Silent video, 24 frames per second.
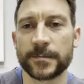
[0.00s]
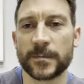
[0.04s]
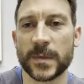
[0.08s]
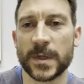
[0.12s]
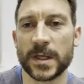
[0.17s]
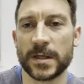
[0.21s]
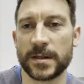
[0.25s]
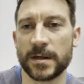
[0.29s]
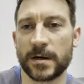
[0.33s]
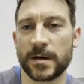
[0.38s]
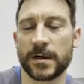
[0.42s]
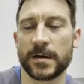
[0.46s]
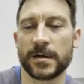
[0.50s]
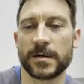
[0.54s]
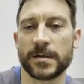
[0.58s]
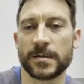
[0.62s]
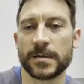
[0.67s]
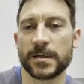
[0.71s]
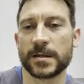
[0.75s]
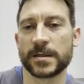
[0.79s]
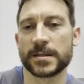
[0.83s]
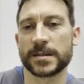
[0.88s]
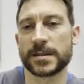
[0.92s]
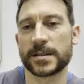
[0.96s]
There are
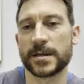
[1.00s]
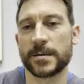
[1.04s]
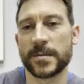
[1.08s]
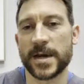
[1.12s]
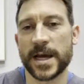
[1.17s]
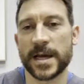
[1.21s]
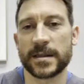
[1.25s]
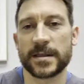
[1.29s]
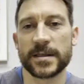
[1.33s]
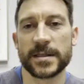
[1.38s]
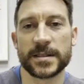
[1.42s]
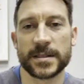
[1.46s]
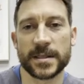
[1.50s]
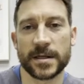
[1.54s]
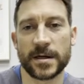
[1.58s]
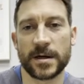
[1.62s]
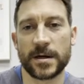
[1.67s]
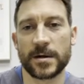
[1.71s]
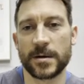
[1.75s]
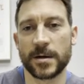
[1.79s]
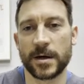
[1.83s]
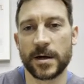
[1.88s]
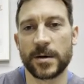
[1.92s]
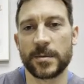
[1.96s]
some athletes that
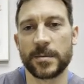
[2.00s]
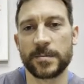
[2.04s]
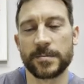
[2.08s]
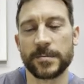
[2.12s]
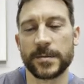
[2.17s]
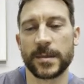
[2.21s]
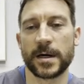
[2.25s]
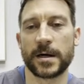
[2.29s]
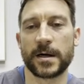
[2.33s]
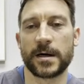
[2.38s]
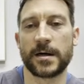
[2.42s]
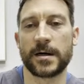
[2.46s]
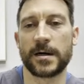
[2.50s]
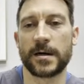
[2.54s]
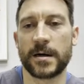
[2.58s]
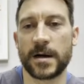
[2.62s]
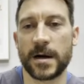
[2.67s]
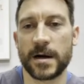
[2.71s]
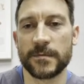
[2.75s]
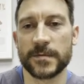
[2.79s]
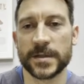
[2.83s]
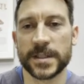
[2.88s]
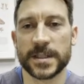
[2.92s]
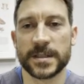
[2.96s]
are
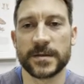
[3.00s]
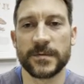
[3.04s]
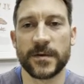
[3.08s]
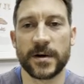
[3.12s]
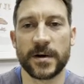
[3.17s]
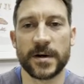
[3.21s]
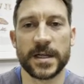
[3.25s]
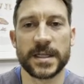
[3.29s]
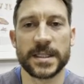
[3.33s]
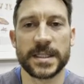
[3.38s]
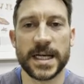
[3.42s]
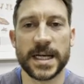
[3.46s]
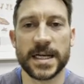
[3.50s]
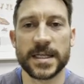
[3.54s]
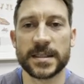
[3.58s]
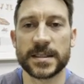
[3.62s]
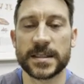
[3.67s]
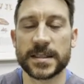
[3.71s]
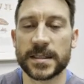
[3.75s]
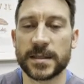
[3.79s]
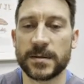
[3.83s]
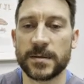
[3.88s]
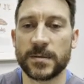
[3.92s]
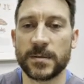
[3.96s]
obviously very
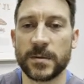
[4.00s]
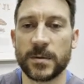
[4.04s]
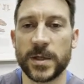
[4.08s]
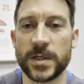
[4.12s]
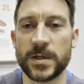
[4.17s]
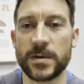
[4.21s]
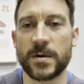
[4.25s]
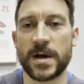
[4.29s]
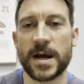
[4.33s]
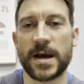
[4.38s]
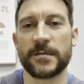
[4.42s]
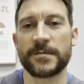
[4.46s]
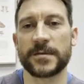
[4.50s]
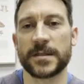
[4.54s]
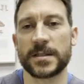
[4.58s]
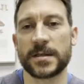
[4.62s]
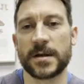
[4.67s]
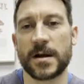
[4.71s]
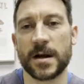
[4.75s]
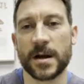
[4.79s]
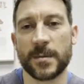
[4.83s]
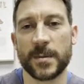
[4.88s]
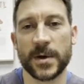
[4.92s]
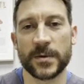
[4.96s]
intense, and we do have to
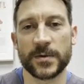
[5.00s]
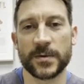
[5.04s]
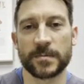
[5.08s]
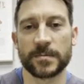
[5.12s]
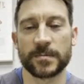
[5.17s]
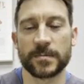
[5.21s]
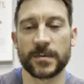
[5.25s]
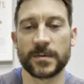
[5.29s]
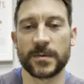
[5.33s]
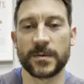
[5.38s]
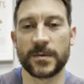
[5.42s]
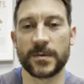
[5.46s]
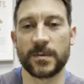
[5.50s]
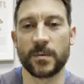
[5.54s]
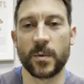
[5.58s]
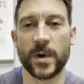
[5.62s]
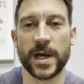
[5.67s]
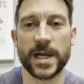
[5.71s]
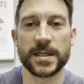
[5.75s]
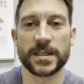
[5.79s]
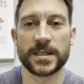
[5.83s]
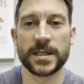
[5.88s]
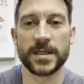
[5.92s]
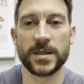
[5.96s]
talk about
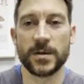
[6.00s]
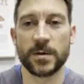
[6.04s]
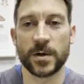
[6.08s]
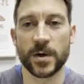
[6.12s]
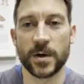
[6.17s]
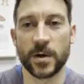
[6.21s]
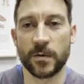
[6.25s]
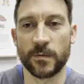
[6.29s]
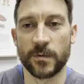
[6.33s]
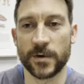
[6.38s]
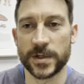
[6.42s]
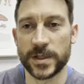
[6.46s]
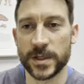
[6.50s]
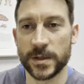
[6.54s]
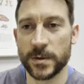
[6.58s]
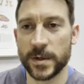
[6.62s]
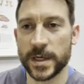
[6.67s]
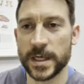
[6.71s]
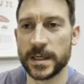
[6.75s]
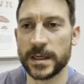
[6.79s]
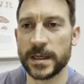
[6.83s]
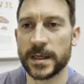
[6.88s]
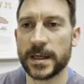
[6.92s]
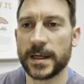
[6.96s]
ways that you can overdo
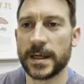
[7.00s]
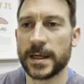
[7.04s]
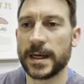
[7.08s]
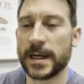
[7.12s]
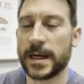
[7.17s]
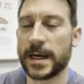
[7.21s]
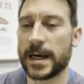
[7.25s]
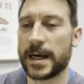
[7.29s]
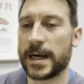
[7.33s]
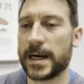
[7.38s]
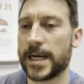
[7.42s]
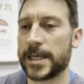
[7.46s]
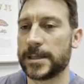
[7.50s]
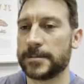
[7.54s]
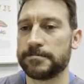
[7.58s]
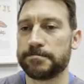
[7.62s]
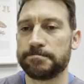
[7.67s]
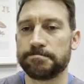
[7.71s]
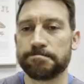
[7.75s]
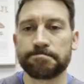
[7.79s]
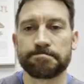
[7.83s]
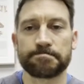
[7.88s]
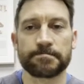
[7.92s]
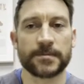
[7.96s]
it.
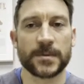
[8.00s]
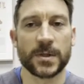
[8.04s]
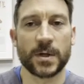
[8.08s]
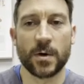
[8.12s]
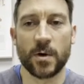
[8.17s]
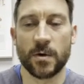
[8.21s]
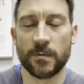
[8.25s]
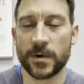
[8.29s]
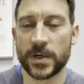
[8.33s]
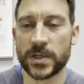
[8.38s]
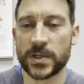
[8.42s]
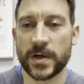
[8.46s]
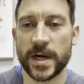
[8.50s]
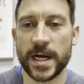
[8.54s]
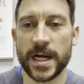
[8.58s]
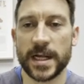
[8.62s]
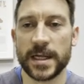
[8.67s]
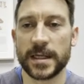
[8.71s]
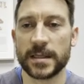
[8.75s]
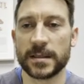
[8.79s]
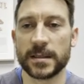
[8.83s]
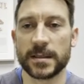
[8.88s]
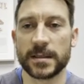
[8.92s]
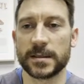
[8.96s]

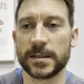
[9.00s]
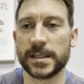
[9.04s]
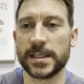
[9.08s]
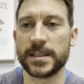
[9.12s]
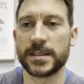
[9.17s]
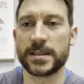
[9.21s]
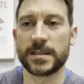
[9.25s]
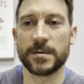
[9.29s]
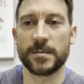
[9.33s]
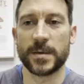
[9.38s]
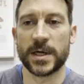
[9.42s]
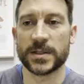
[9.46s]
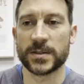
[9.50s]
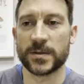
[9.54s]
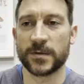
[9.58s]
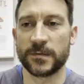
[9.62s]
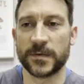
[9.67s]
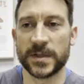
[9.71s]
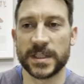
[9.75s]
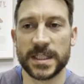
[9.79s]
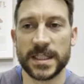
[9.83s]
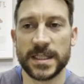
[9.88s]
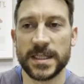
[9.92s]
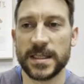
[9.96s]
Overtraining leads to muscle
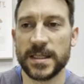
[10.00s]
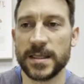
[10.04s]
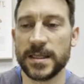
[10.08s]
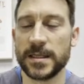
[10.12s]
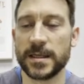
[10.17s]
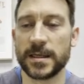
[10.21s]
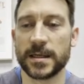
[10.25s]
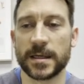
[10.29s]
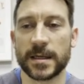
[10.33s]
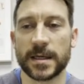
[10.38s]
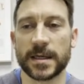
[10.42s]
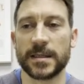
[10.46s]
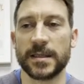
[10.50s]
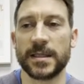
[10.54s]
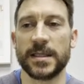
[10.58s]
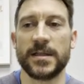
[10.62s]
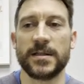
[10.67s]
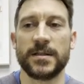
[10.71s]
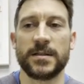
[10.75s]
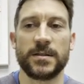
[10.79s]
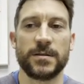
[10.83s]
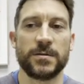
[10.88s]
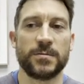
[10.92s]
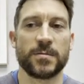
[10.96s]
fatigue, can
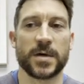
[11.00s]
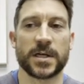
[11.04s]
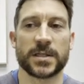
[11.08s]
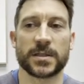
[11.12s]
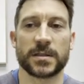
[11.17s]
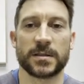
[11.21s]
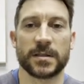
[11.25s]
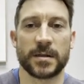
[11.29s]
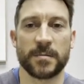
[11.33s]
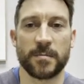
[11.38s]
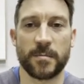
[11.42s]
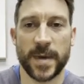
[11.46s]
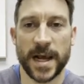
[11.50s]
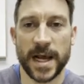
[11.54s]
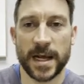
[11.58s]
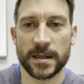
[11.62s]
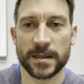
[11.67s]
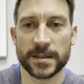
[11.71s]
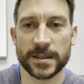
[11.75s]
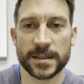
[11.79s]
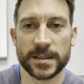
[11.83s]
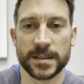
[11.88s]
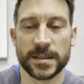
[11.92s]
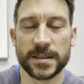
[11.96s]
lead to muscle
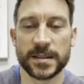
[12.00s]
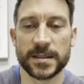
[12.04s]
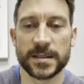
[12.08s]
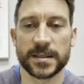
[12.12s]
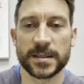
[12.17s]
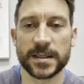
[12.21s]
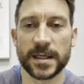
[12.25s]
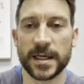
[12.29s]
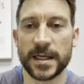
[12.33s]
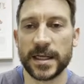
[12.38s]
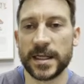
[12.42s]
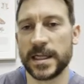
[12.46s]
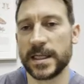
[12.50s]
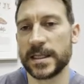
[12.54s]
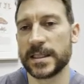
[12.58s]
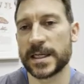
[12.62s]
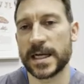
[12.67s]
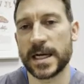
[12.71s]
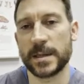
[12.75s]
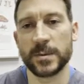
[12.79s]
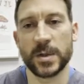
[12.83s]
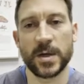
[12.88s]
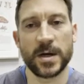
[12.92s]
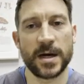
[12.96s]
imbalances, and
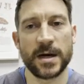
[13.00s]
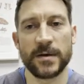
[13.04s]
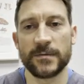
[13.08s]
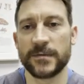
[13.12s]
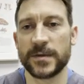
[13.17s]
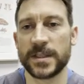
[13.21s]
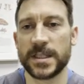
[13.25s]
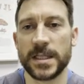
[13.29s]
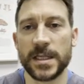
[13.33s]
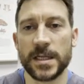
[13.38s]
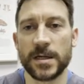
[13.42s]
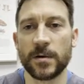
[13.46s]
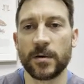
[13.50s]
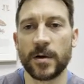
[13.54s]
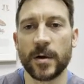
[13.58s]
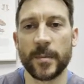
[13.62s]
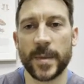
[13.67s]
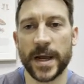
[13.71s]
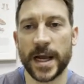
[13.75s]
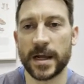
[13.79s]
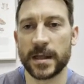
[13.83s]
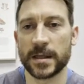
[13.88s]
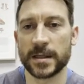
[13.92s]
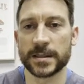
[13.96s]
anytime you have fatigue or
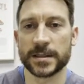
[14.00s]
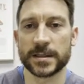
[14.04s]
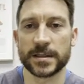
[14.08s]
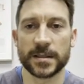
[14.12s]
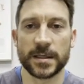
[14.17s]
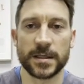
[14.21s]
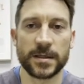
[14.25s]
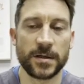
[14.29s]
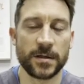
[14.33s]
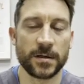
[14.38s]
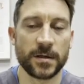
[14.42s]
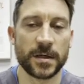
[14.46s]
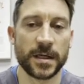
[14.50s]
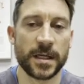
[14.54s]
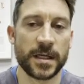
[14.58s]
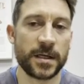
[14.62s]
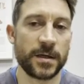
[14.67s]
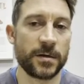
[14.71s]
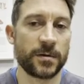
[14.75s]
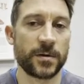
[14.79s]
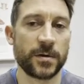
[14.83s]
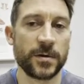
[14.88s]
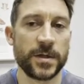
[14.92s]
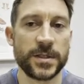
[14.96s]
imbalance, then you're going to
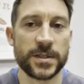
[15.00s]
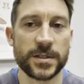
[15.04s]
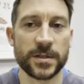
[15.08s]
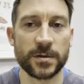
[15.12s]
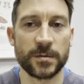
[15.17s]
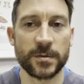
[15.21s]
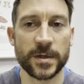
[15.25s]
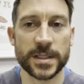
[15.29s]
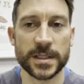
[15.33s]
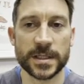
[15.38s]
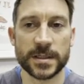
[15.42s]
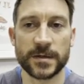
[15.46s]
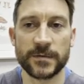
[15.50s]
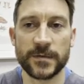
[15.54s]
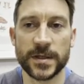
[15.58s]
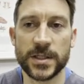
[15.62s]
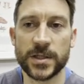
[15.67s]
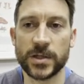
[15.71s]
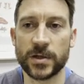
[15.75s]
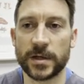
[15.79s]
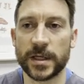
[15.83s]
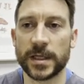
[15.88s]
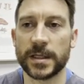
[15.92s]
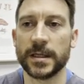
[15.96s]
increase your risk of
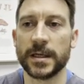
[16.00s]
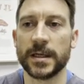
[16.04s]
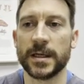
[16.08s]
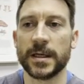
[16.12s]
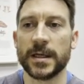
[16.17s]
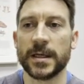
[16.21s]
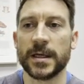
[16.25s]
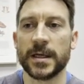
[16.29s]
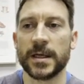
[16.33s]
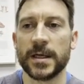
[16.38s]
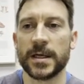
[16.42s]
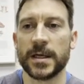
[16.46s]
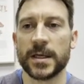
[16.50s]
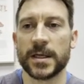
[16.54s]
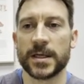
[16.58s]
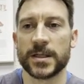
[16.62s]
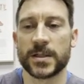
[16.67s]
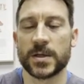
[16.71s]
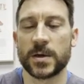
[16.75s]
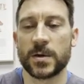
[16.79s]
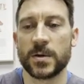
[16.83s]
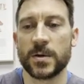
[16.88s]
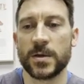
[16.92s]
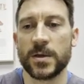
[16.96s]
injury.
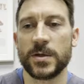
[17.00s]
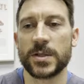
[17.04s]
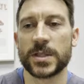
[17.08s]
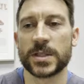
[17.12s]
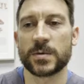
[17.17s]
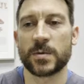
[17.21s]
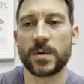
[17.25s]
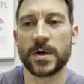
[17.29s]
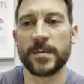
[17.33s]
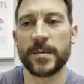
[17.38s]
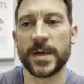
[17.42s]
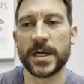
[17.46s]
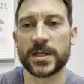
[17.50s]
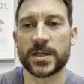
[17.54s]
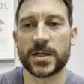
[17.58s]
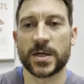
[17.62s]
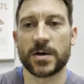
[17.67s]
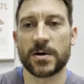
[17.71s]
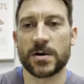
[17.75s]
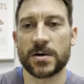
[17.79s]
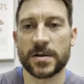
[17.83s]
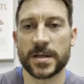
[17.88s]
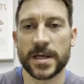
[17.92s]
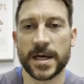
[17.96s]
So you just want to make
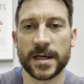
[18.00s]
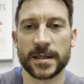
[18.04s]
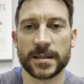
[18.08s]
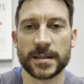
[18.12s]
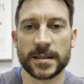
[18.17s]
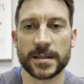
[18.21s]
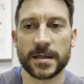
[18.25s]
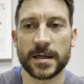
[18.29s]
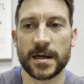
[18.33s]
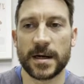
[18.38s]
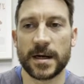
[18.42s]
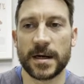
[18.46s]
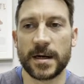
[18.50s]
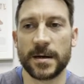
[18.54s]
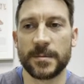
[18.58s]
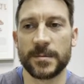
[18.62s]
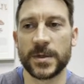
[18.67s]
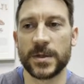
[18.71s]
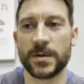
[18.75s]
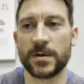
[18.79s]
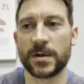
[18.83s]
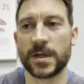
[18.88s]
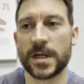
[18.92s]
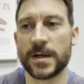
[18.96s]
sure that
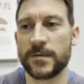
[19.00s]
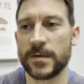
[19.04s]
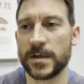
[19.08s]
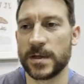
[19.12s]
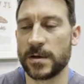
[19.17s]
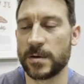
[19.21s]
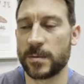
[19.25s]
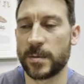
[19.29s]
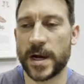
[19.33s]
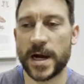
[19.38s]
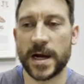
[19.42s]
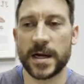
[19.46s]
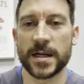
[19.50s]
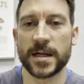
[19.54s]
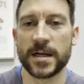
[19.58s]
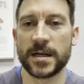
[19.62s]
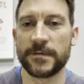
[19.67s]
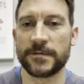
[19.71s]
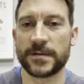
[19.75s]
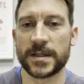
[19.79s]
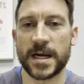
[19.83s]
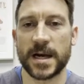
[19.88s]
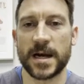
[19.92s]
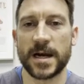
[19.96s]
you're giving your body
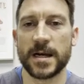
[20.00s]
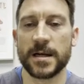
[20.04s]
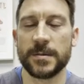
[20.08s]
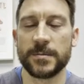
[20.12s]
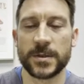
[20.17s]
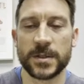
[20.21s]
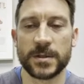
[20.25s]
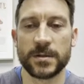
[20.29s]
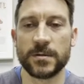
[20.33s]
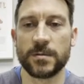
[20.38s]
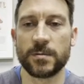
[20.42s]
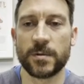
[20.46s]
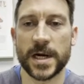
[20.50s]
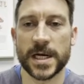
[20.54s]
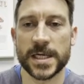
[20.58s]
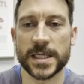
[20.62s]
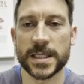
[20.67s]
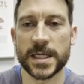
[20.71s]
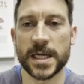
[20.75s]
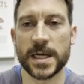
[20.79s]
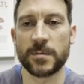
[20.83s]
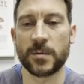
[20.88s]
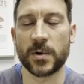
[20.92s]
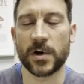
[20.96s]
enough time to
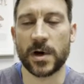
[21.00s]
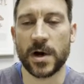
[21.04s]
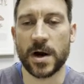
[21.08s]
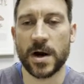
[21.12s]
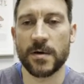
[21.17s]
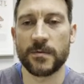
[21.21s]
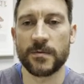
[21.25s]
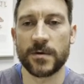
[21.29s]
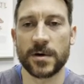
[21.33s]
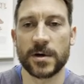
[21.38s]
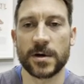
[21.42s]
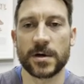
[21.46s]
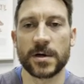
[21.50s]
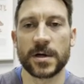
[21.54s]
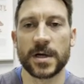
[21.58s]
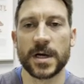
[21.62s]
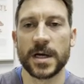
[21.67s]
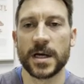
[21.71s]
rest and recover